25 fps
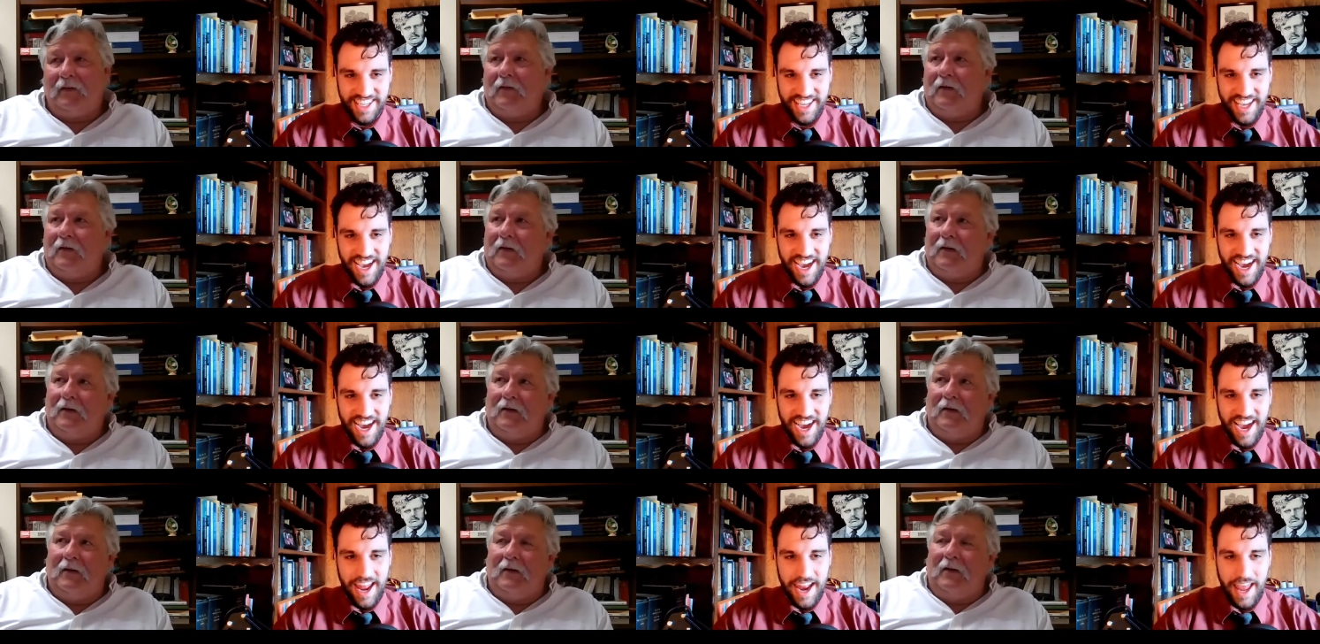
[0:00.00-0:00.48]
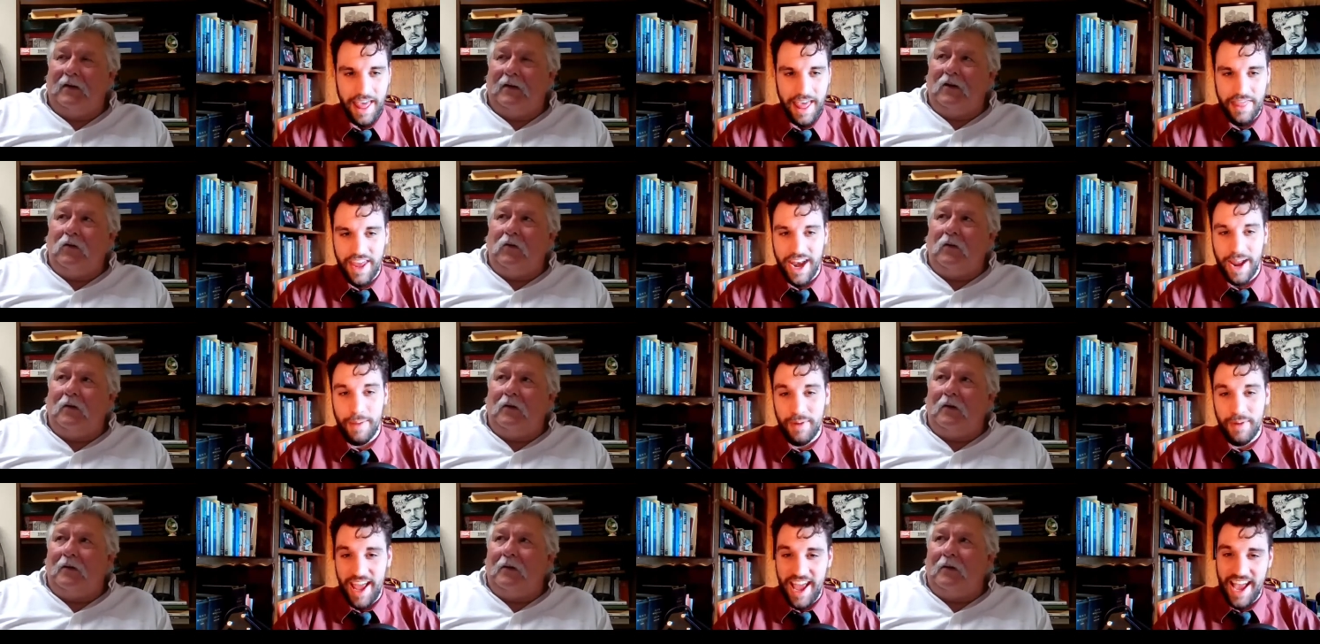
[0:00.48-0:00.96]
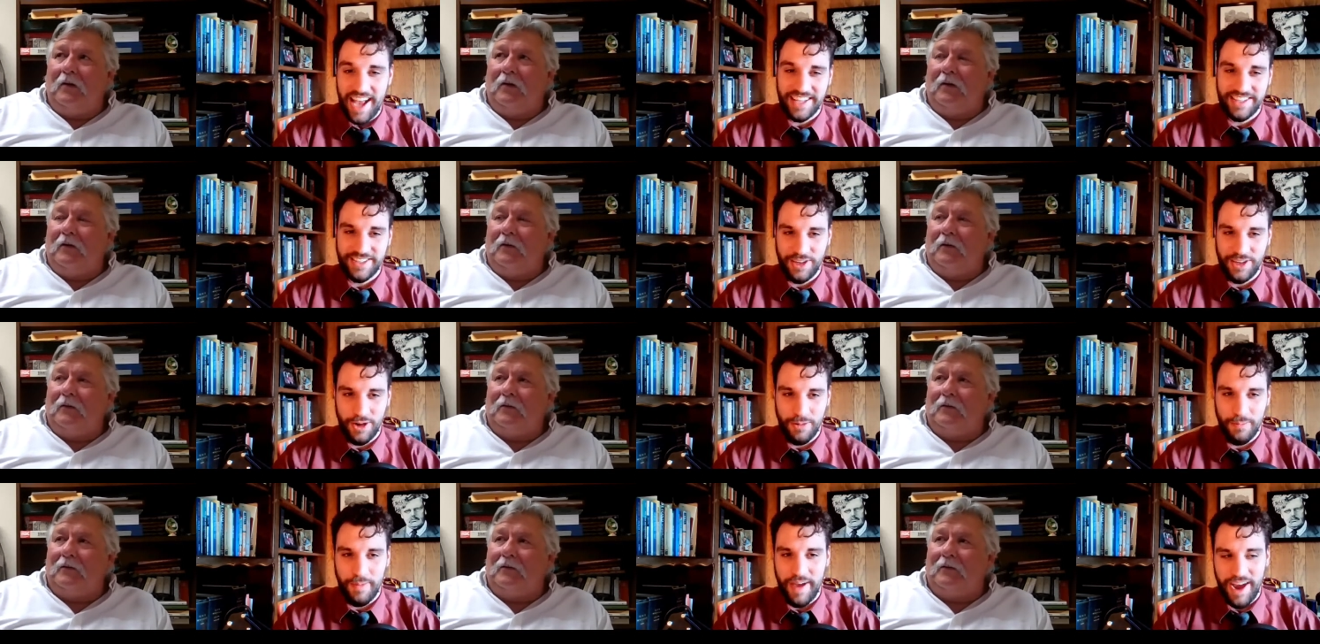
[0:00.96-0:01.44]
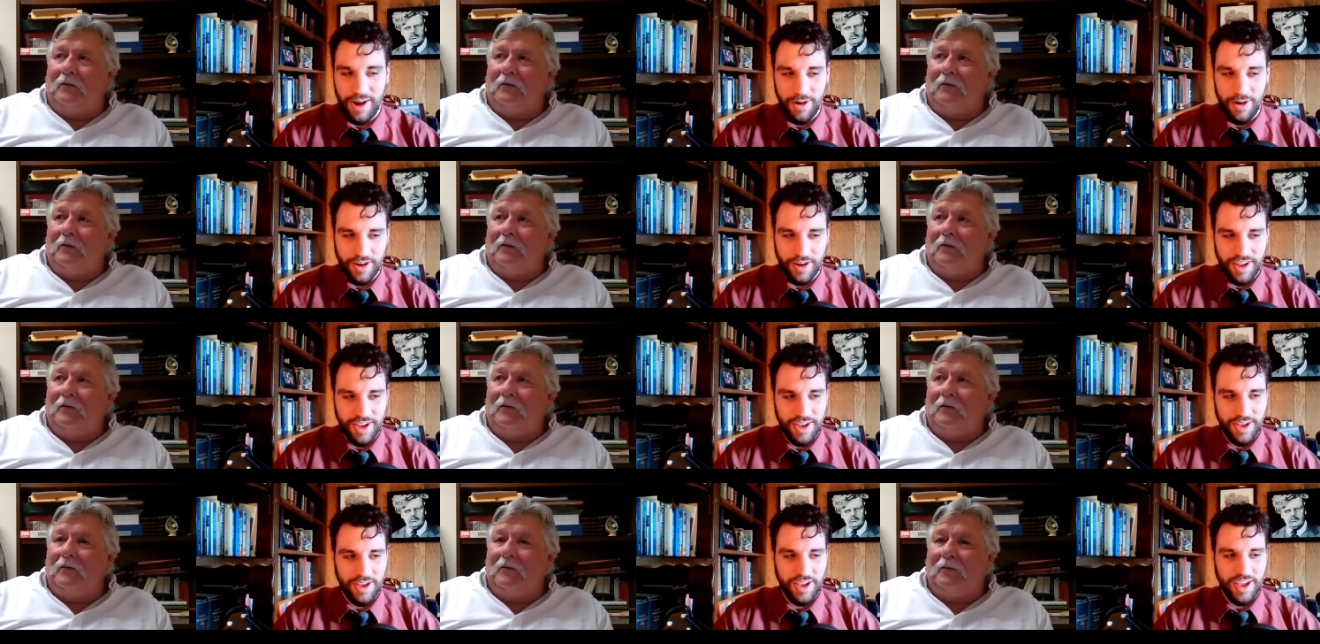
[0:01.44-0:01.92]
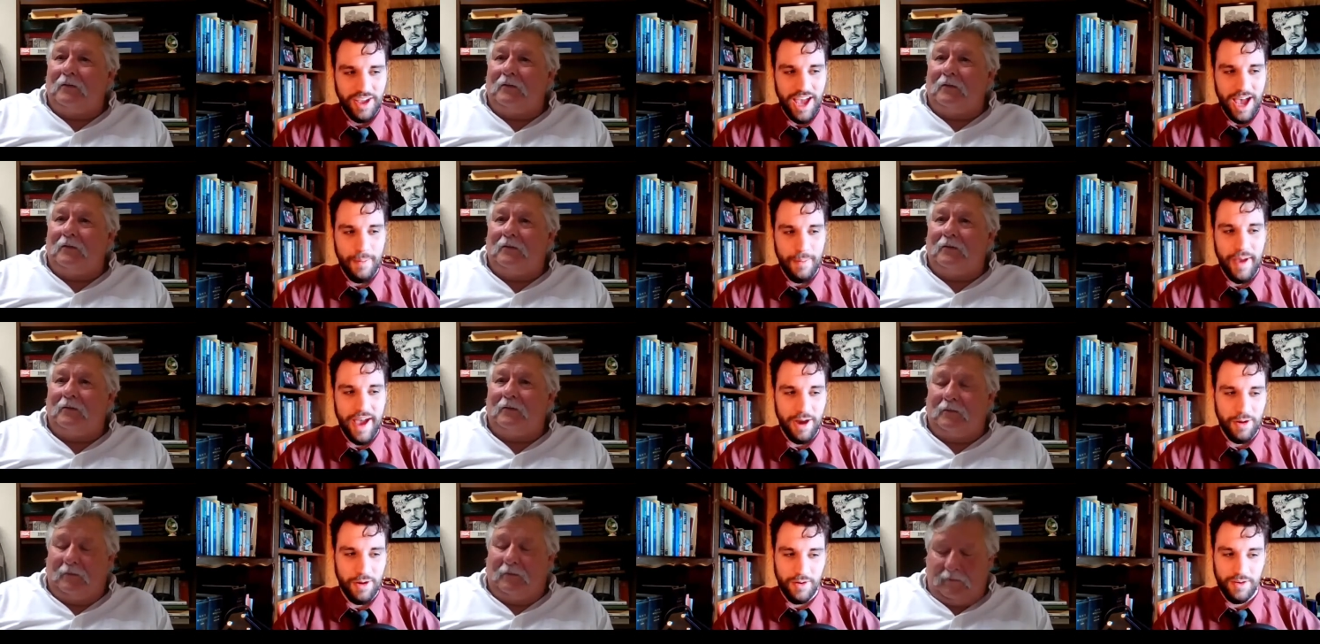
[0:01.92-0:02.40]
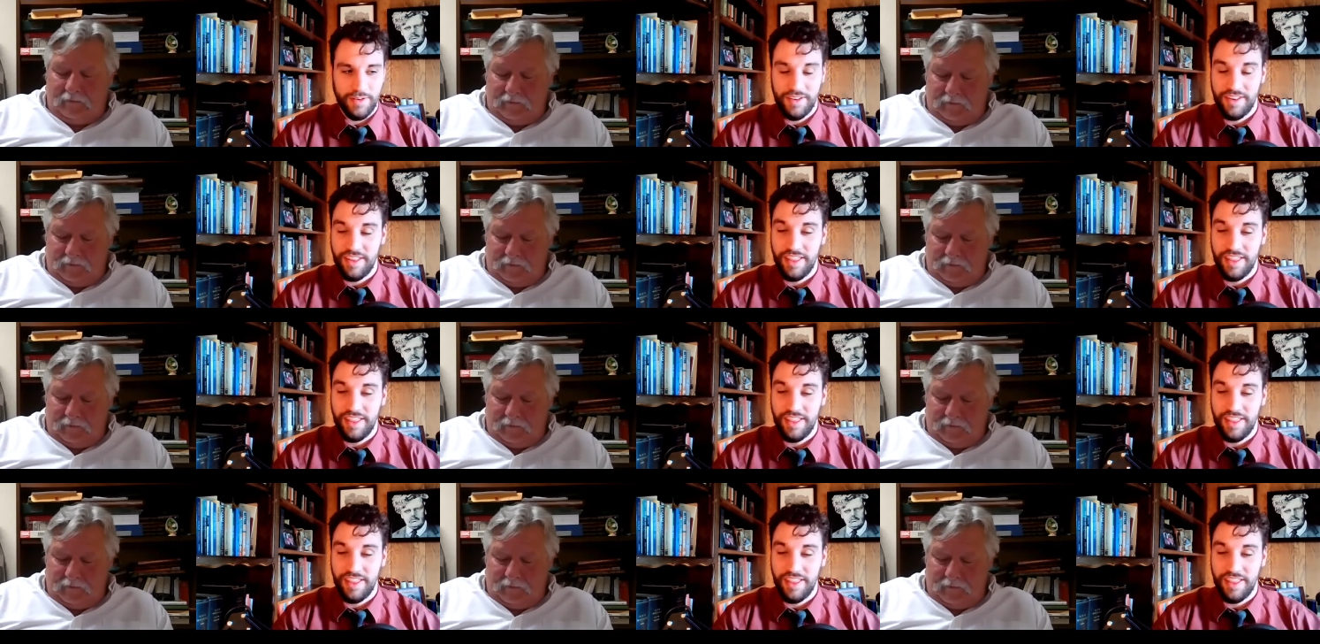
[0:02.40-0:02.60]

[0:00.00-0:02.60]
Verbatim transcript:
Speaker 1: uh, then i'm going to ask you about about